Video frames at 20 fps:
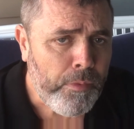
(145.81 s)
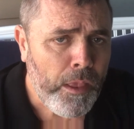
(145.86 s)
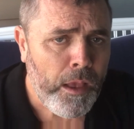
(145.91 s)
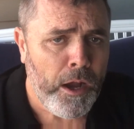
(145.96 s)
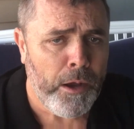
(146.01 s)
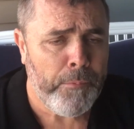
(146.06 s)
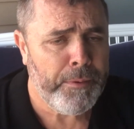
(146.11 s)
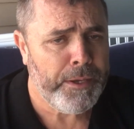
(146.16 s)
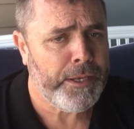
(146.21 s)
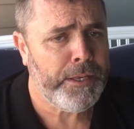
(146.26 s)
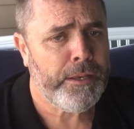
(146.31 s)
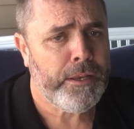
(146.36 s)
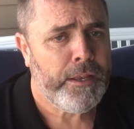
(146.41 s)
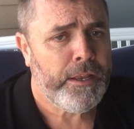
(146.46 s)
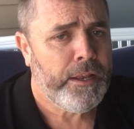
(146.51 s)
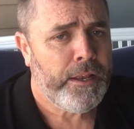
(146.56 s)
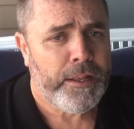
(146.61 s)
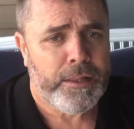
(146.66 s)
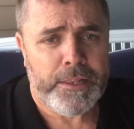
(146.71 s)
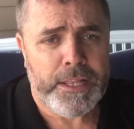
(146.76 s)
I mean,
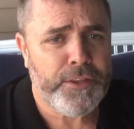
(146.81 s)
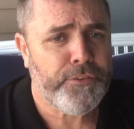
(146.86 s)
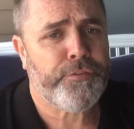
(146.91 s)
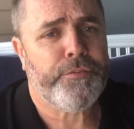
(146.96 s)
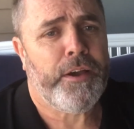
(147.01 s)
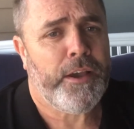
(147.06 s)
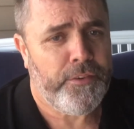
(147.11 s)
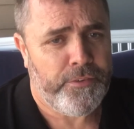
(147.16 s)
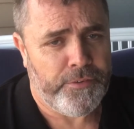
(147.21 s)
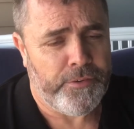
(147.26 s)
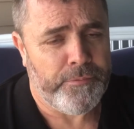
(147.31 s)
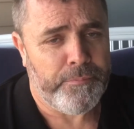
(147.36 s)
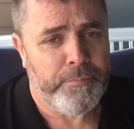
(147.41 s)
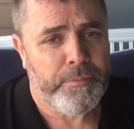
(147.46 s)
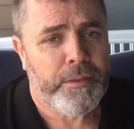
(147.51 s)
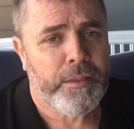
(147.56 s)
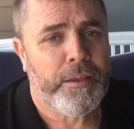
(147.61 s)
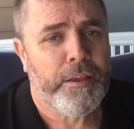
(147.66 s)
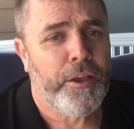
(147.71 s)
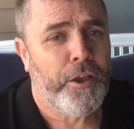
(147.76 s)
let's face it,
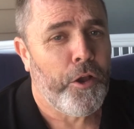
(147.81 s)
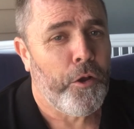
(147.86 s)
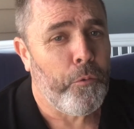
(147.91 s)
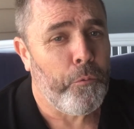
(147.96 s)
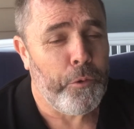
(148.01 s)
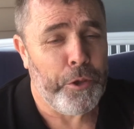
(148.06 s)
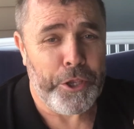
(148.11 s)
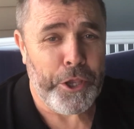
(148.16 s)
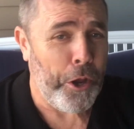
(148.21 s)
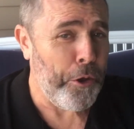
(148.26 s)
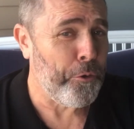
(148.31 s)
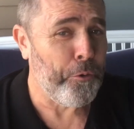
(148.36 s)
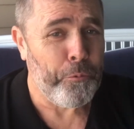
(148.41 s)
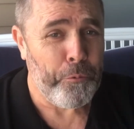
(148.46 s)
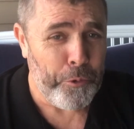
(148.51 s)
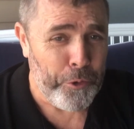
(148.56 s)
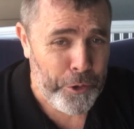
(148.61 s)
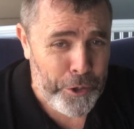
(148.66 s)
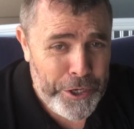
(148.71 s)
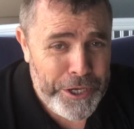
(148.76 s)
we go to
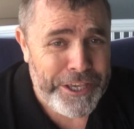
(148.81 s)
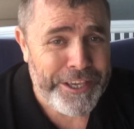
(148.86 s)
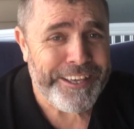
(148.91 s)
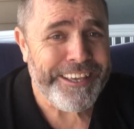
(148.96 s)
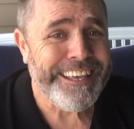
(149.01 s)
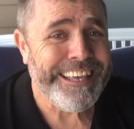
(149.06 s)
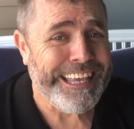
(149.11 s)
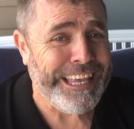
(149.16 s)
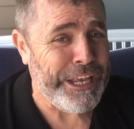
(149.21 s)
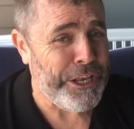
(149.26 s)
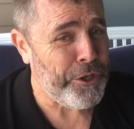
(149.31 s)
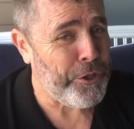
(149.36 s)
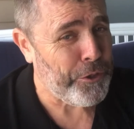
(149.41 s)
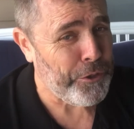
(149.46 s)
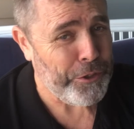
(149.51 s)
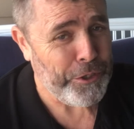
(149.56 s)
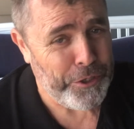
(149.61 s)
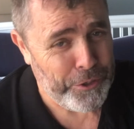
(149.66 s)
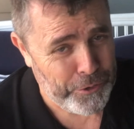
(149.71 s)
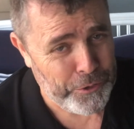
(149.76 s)
work in
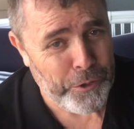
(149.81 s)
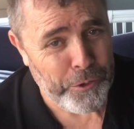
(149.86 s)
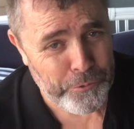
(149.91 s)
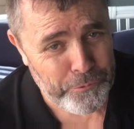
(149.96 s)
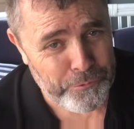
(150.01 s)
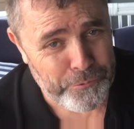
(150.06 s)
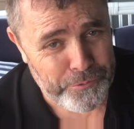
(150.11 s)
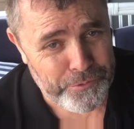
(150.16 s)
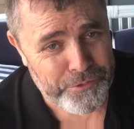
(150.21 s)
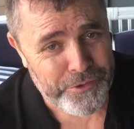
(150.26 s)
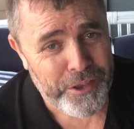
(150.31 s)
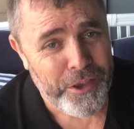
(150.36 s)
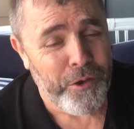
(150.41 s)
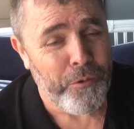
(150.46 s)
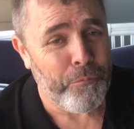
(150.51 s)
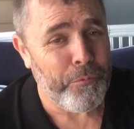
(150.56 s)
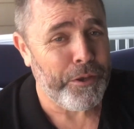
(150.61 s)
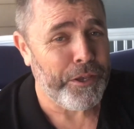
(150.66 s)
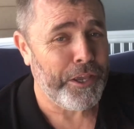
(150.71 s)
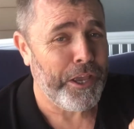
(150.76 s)
clean clothes.
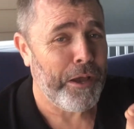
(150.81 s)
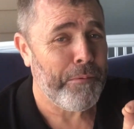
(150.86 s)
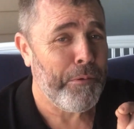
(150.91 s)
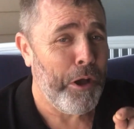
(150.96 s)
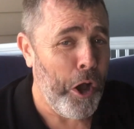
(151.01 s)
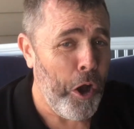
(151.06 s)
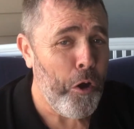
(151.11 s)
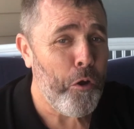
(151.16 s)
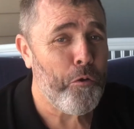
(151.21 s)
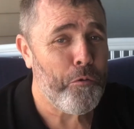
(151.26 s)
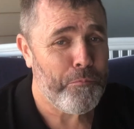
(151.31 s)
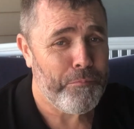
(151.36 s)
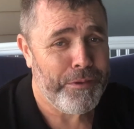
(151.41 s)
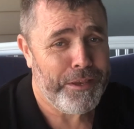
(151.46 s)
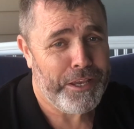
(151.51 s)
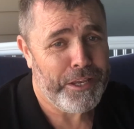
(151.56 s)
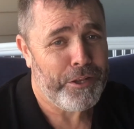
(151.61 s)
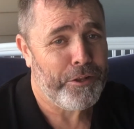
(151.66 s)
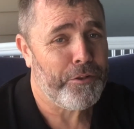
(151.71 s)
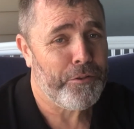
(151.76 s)
We come home
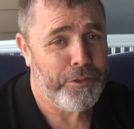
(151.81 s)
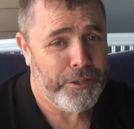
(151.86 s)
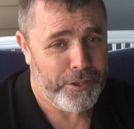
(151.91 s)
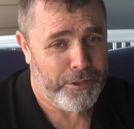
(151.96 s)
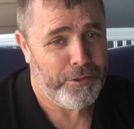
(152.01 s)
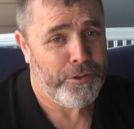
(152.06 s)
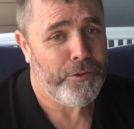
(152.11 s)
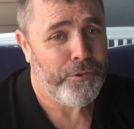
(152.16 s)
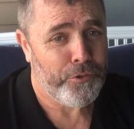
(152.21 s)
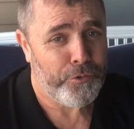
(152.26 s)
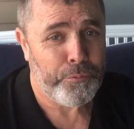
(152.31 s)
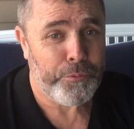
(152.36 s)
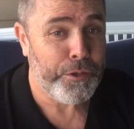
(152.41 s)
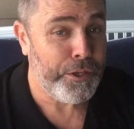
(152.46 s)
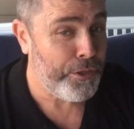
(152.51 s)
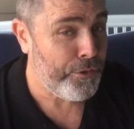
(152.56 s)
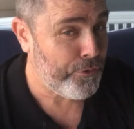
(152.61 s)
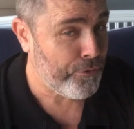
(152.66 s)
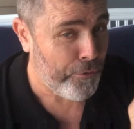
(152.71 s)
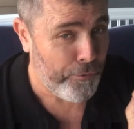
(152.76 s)
in clean clothes. We
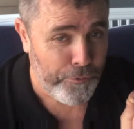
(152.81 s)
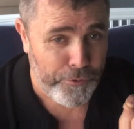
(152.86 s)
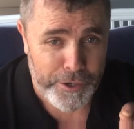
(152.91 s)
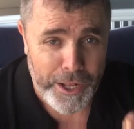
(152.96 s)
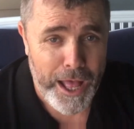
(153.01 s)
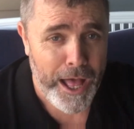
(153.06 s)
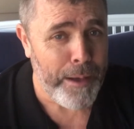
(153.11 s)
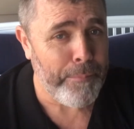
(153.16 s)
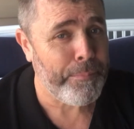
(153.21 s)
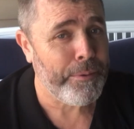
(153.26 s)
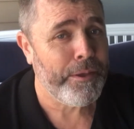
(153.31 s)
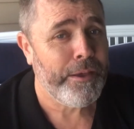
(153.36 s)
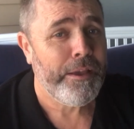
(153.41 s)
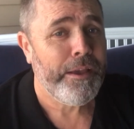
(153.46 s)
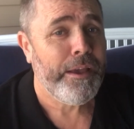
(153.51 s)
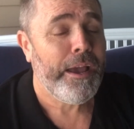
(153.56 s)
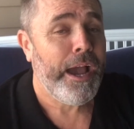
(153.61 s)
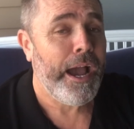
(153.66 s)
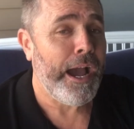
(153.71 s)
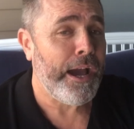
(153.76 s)
turn up
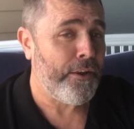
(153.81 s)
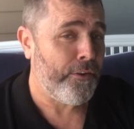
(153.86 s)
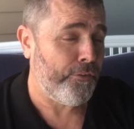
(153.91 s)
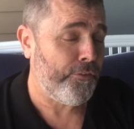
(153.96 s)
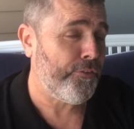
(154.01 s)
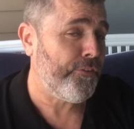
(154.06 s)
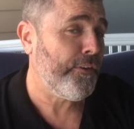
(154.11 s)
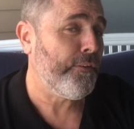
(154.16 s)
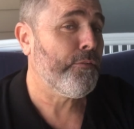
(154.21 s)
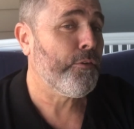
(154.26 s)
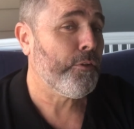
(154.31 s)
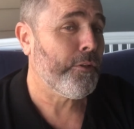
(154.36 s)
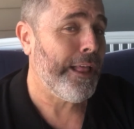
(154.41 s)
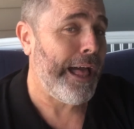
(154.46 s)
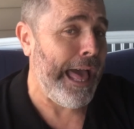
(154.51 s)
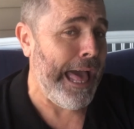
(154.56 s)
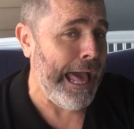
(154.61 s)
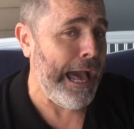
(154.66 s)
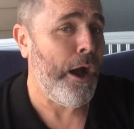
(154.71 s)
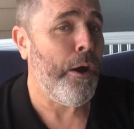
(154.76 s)
at a civil
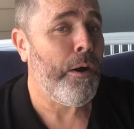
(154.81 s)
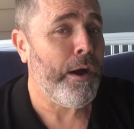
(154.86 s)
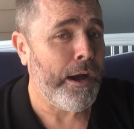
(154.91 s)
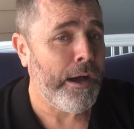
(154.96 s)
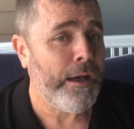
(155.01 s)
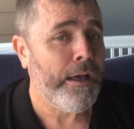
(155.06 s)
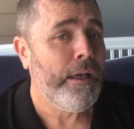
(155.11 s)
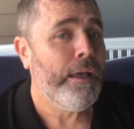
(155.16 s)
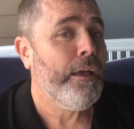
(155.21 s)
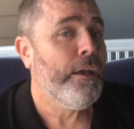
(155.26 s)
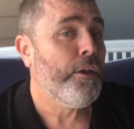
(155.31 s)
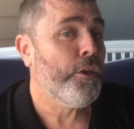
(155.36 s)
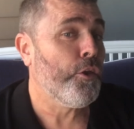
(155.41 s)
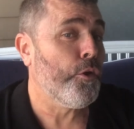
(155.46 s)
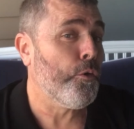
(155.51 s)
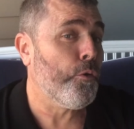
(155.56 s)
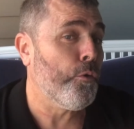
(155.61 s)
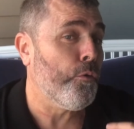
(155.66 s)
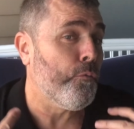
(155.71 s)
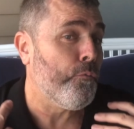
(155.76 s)
hour.
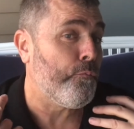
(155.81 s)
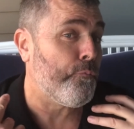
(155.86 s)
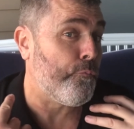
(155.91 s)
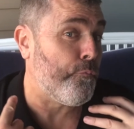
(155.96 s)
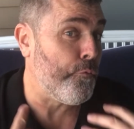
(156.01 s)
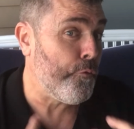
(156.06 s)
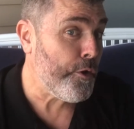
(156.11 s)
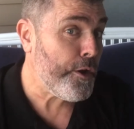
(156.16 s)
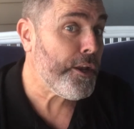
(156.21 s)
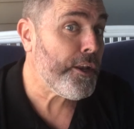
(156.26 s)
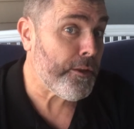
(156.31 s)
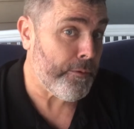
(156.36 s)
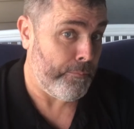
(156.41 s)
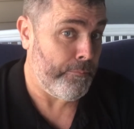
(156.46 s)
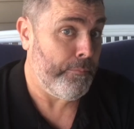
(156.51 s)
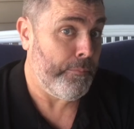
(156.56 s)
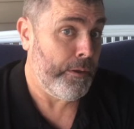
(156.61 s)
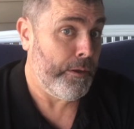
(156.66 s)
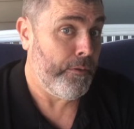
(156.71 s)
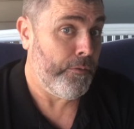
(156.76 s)
Your
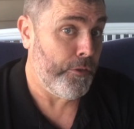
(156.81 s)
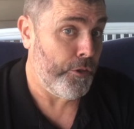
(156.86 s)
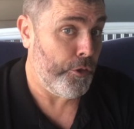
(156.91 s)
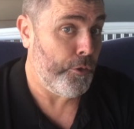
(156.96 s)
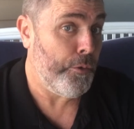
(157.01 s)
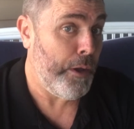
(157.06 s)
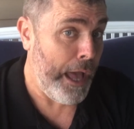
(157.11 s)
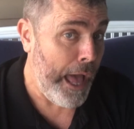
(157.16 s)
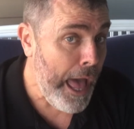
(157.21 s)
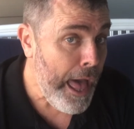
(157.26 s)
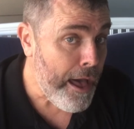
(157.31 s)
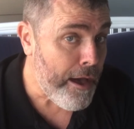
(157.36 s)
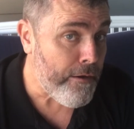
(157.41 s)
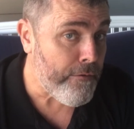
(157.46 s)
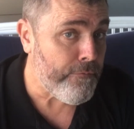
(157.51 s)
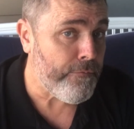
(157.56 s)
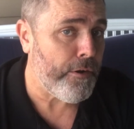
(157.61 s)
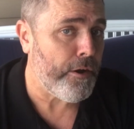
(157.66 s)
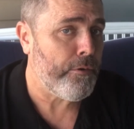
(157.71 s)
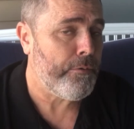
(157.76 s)
freedom that you
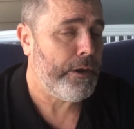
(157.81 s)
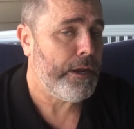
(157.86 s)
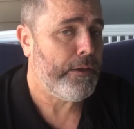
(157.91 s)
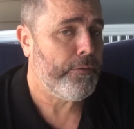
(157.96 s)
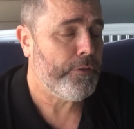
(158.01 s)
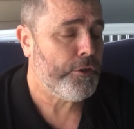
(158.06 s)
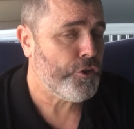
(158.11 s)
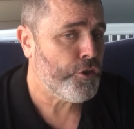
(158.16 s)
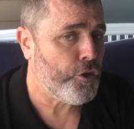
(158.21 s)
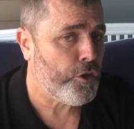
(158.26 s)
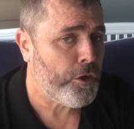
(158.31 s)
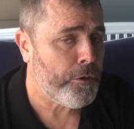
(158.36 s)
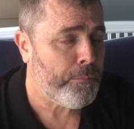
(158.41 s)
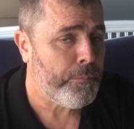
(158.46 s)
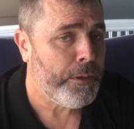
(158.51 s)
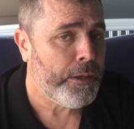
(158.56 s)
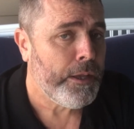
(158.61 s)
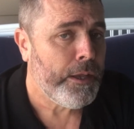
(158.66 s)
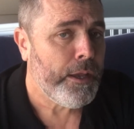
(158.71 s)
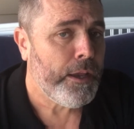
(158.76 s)
have around the job
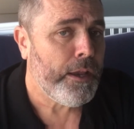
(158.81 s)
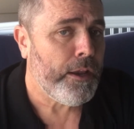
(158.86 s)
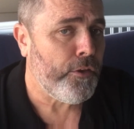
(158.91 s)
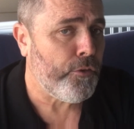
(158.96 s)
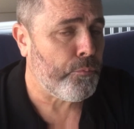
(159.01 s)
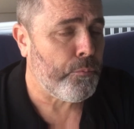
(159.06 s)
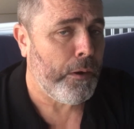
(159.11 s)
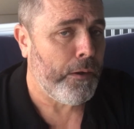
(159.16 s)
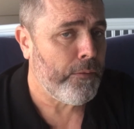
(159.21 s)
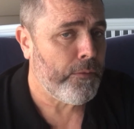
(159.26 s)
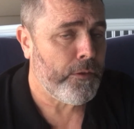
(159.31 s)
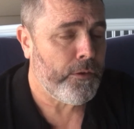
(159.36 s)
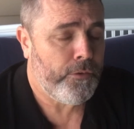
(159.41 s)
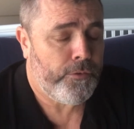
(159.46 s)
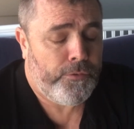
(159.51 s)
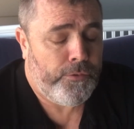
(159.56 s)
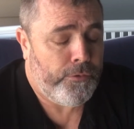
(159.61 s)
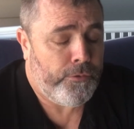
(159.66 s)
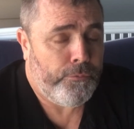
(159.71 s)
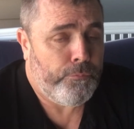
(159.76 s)
is one that
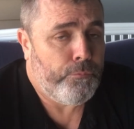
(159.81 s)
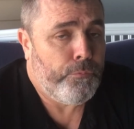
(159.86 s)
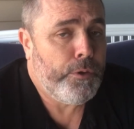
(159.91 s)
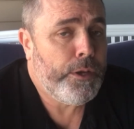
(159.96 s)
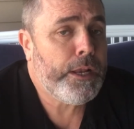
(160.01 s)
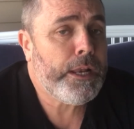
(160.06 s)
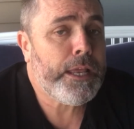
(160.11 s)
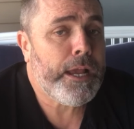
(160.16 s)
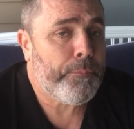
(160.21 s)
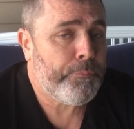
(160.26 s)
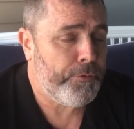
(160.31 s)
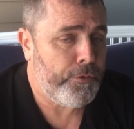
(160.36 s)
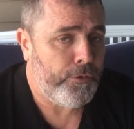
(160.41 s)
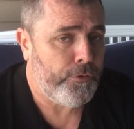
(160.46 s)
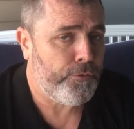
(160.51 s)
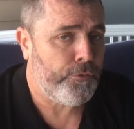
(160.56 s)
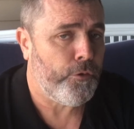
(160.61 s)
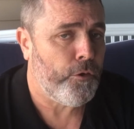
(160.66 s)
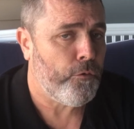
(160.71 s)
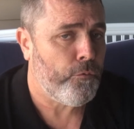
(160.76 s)
is really up to
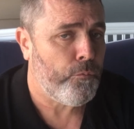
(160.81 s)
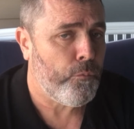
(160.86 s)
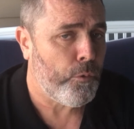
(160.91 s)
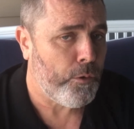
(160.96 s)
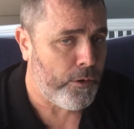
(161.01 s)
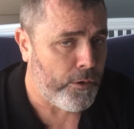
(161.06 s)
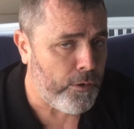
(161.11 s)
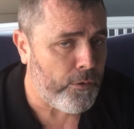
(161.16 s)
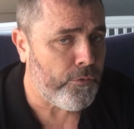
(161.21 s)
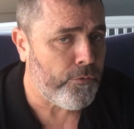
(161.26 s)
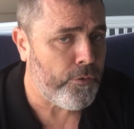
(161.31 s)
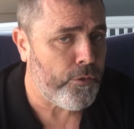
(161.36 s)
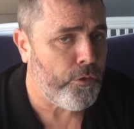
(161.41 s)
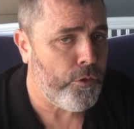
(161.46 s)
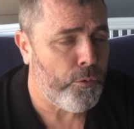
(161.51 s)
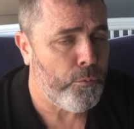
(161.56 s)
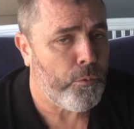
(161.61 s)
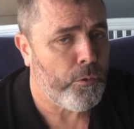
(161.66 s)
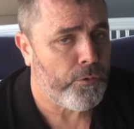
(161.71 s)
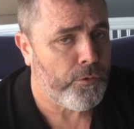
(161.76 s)
yourself what it is that
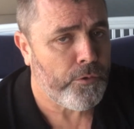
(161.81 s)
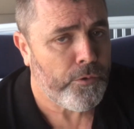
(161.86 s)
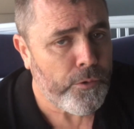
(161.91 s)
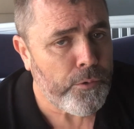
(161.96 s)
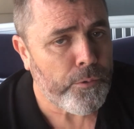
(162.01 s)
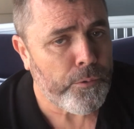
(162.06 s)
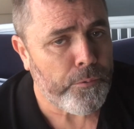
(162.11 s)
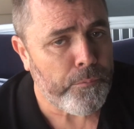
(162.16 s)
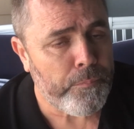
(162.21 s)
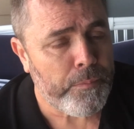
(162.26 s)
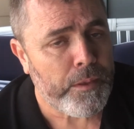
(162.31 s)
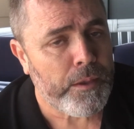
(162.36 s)
you want to do.